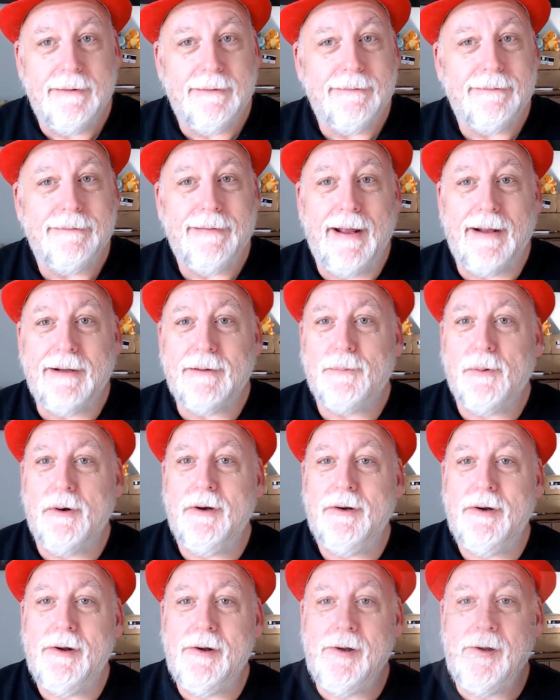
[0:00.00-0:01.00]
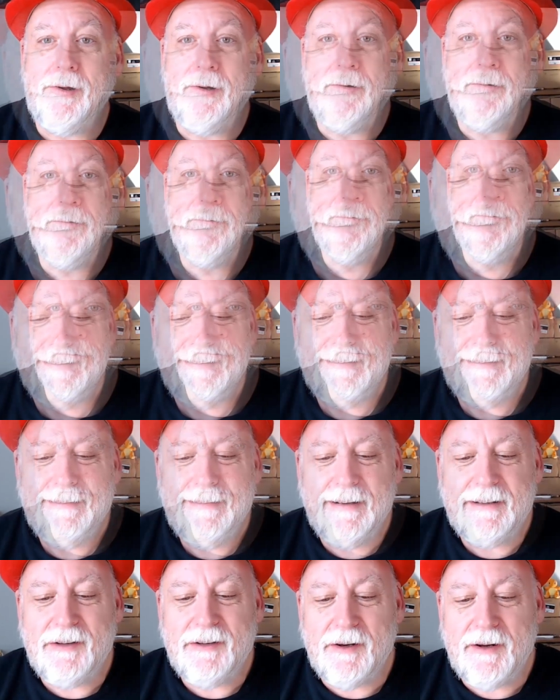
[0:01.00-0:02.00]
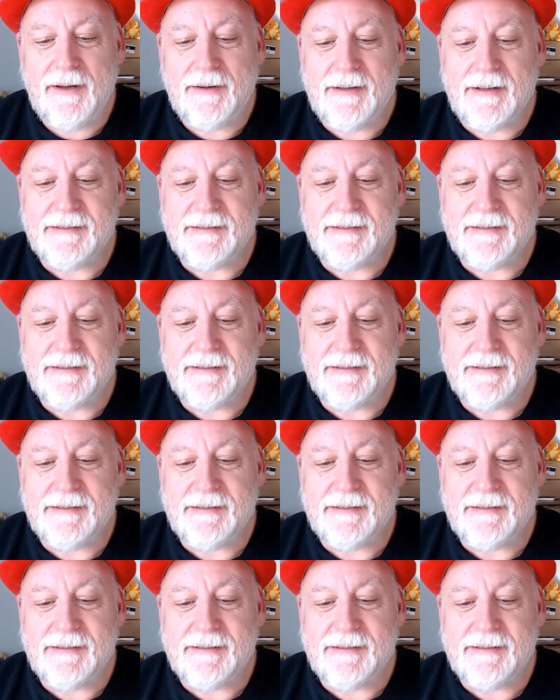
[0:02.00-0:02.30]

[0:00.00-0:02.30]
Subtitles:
That's pretty good. Let's look at this